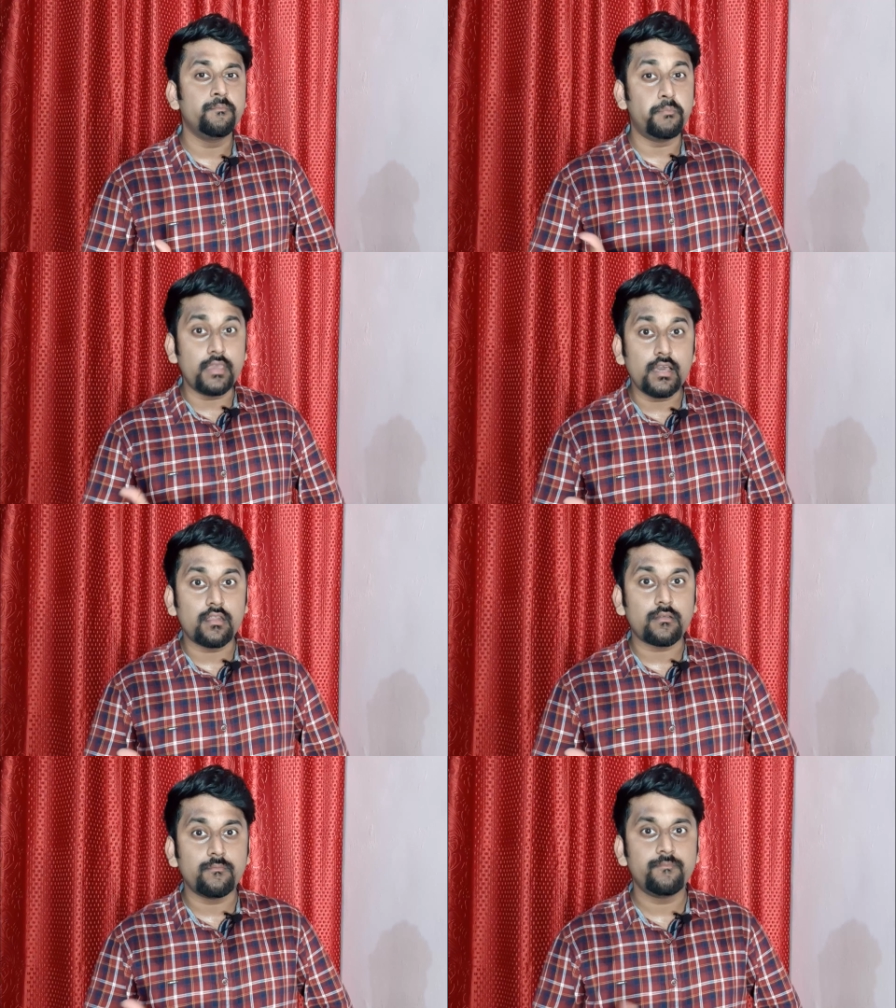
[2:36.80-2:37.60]

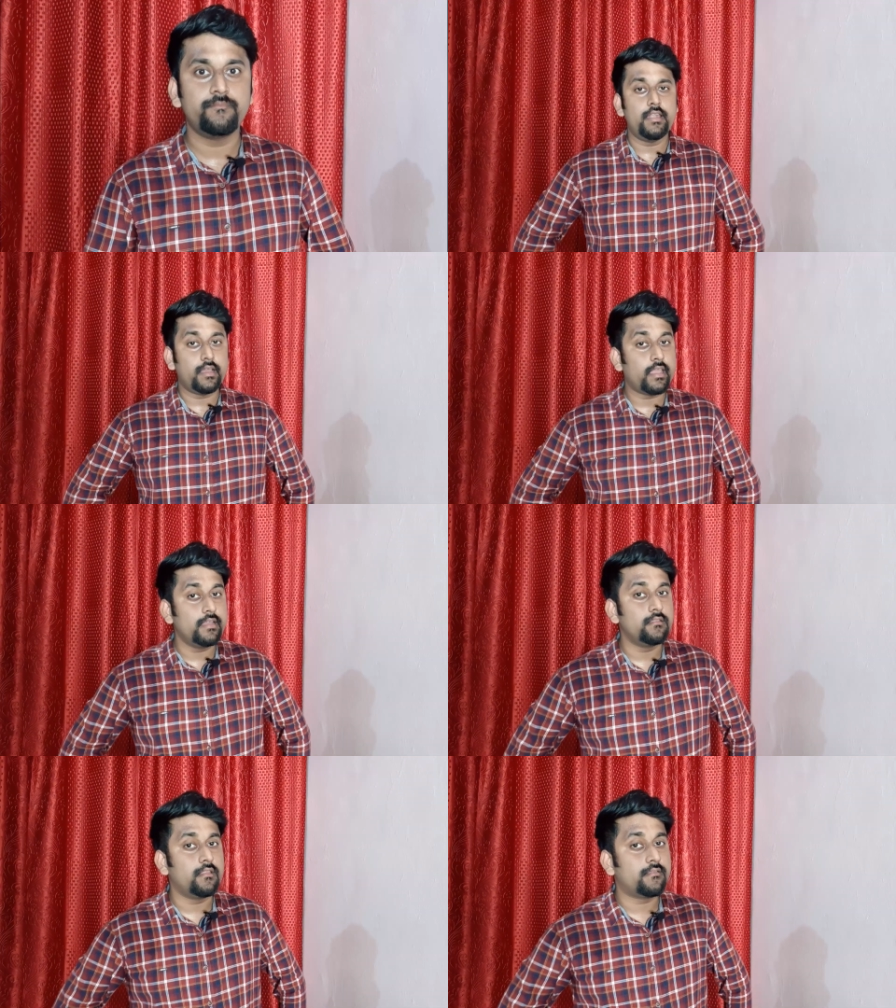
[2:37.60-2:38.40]
beer, and
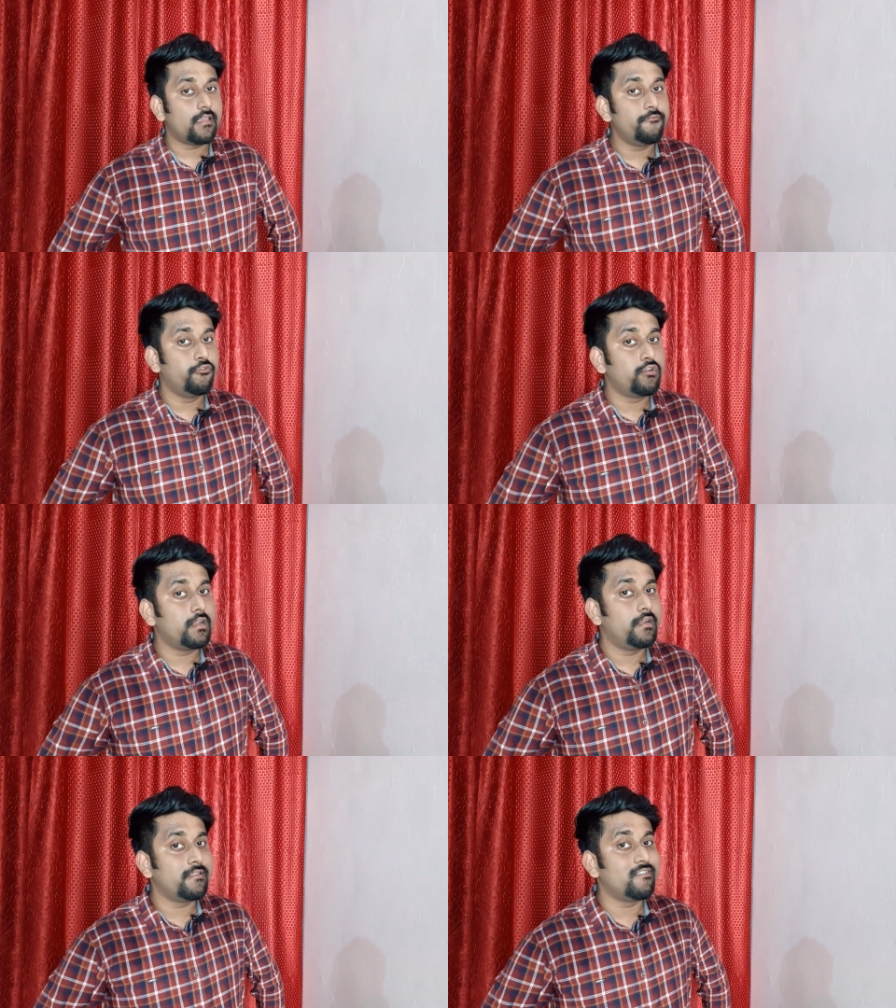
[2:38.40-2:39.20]
again the same food
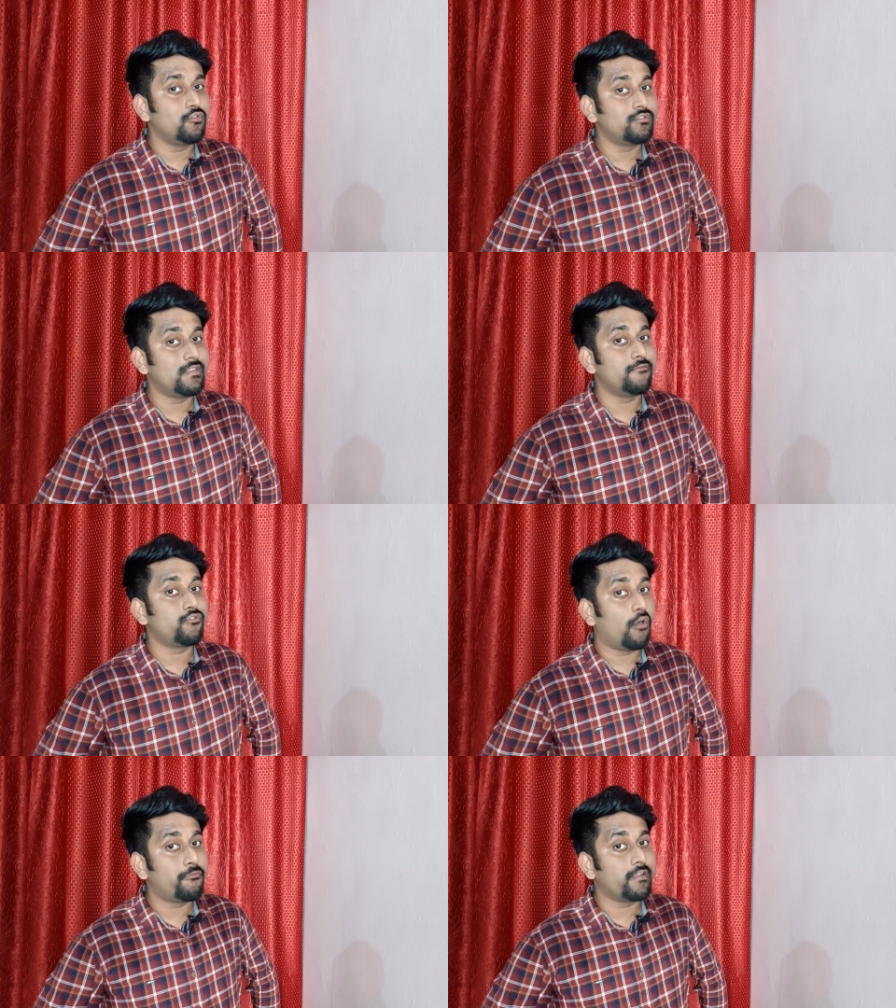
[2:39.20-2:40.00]
color is used in
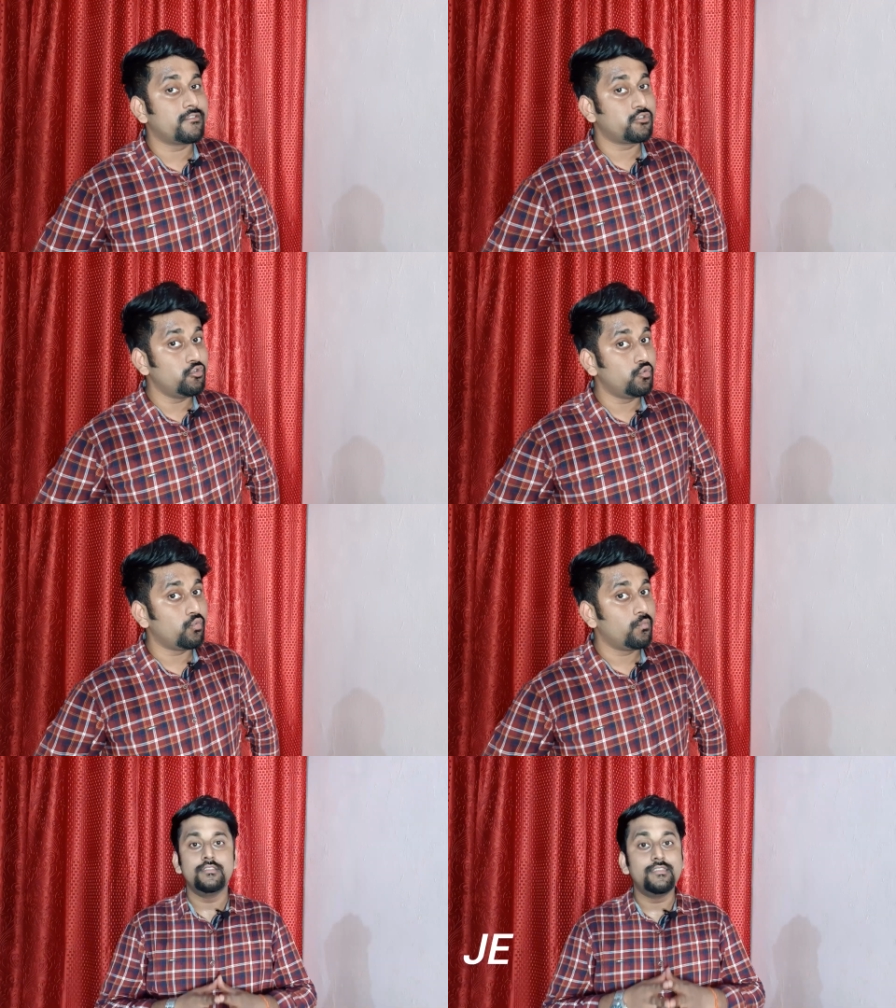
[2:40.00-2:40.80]
soft drinks
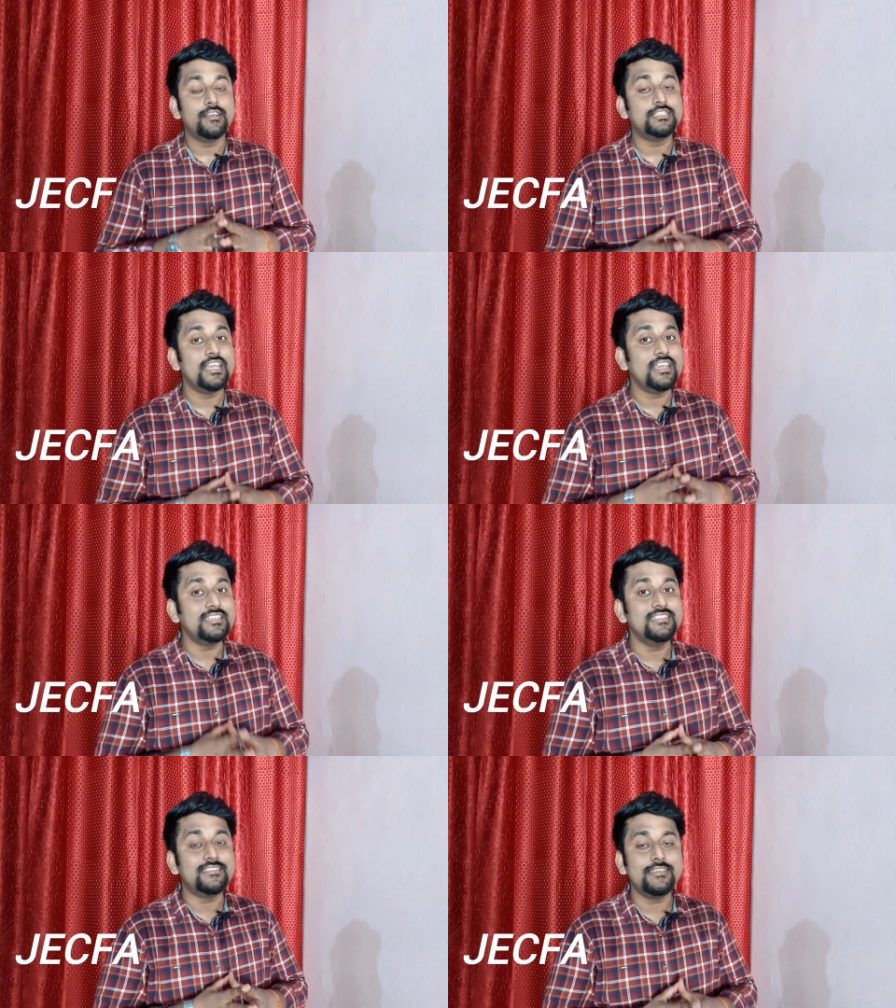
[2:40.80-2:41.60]
too. The J
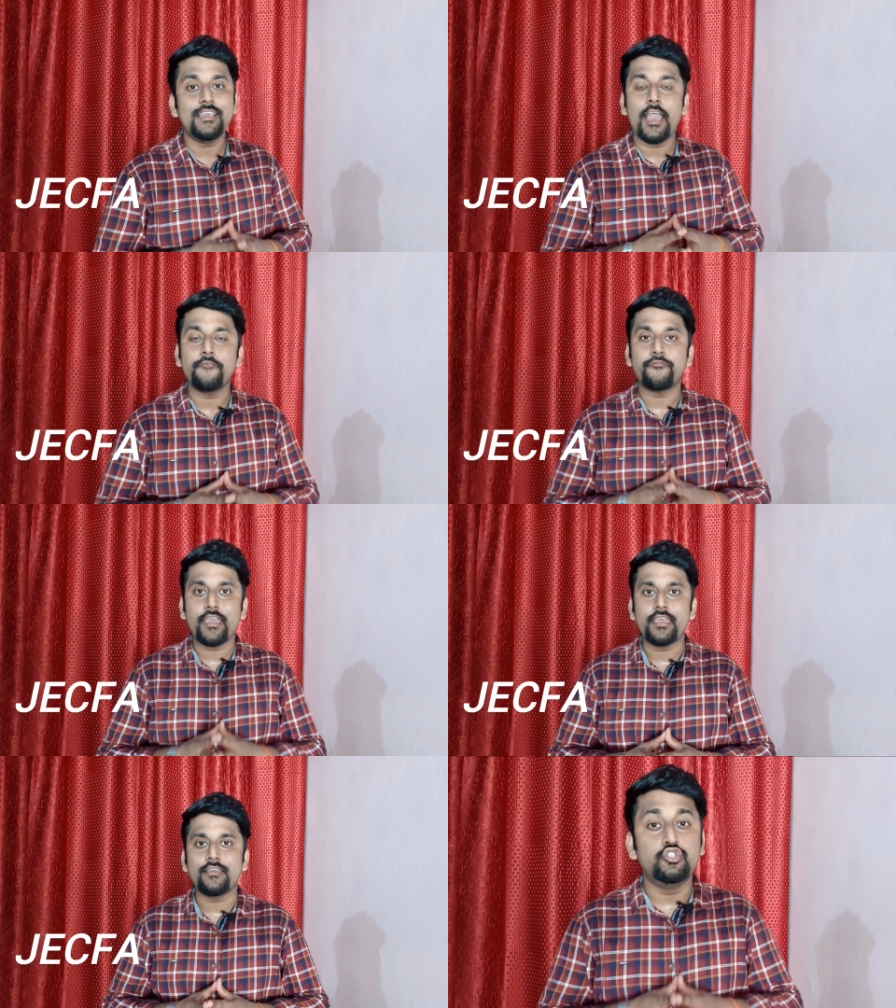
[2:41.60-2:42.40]
E C F
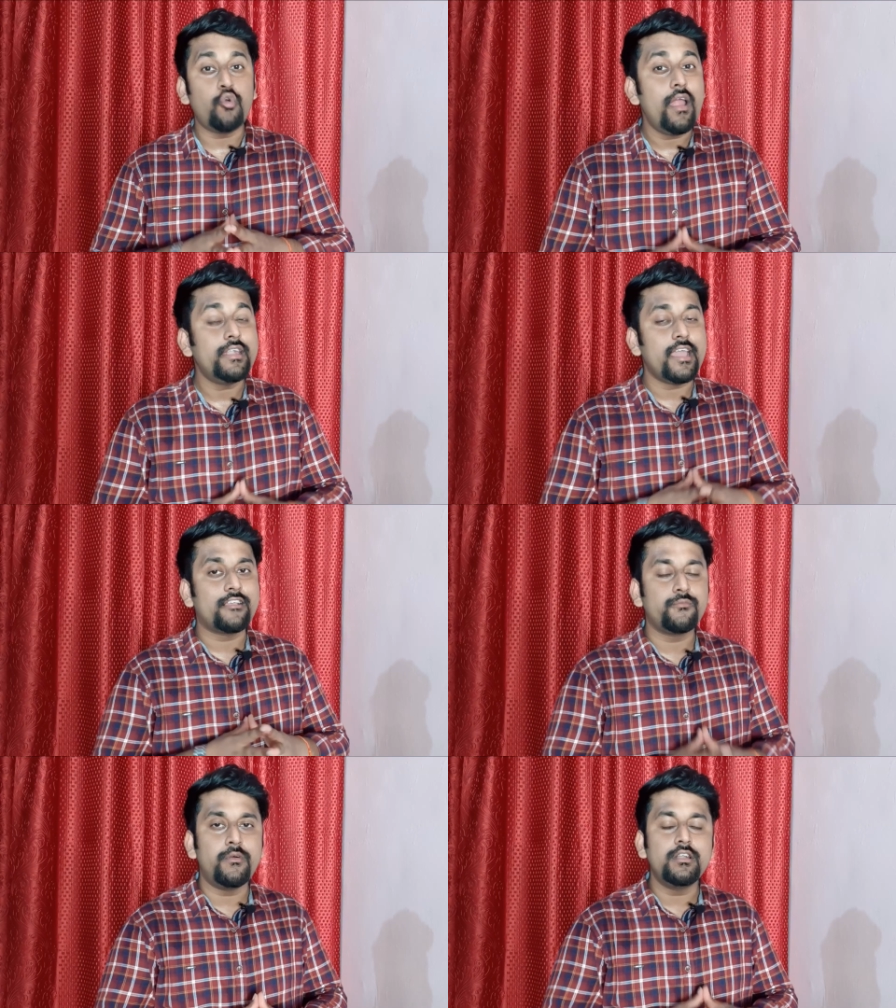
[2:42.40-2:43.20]
A, Joint
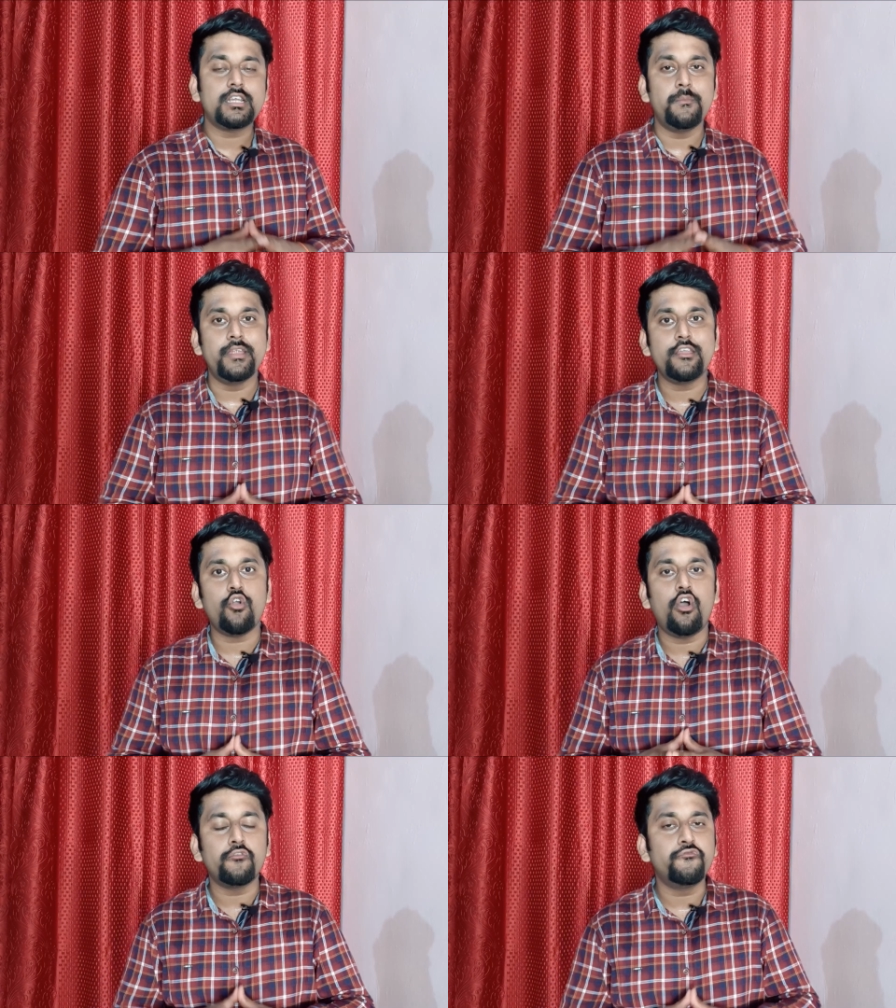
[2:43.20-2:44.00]
Expert Committee
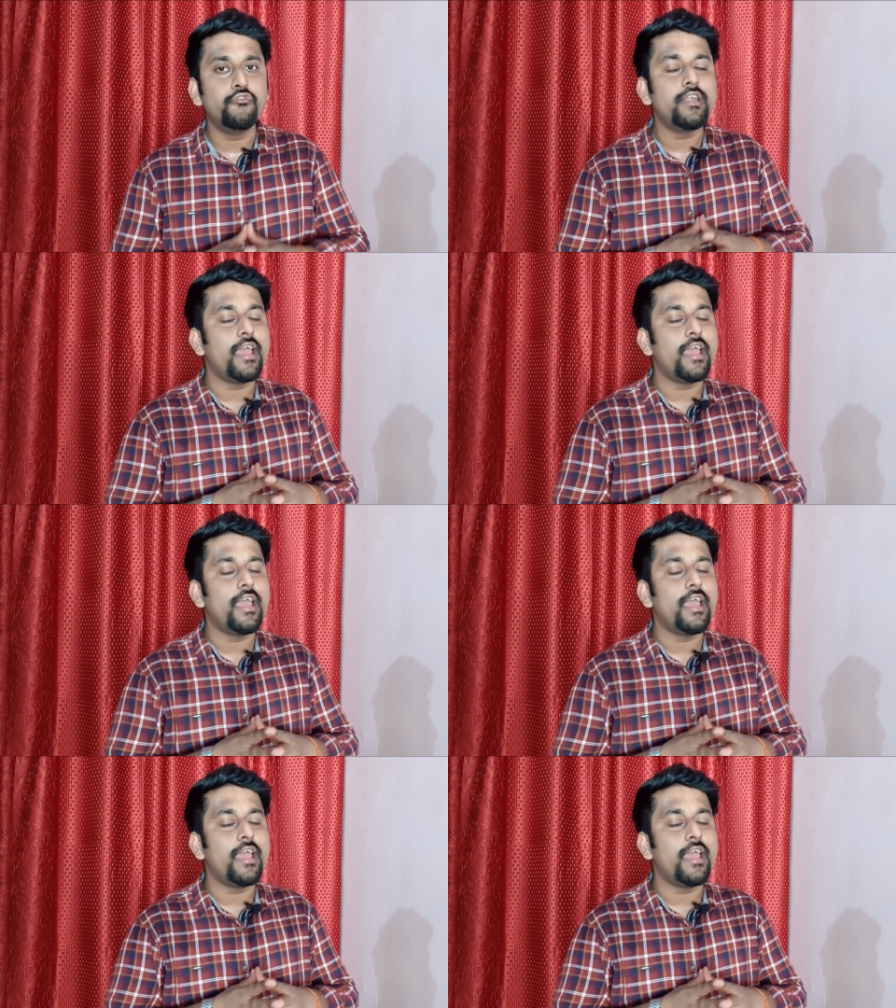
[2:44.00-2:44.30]
on Food